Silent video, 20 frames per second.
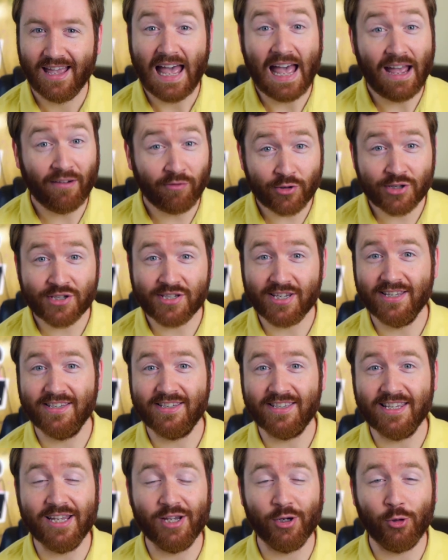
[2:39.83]
Ever since
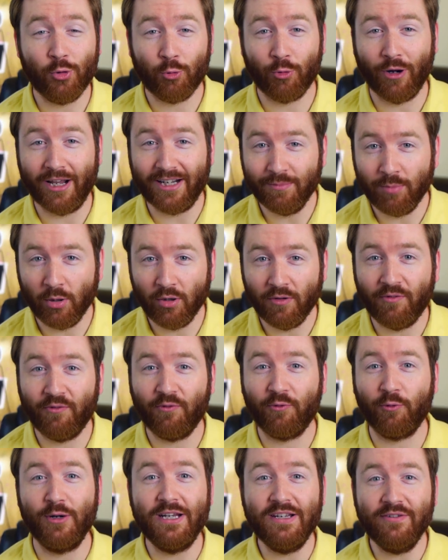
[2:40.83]
the incredible
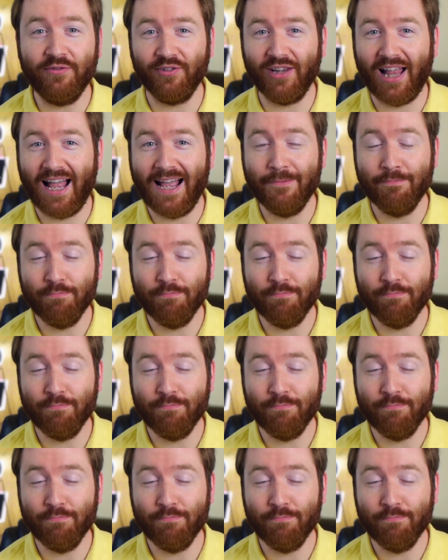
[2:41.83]
Free Fly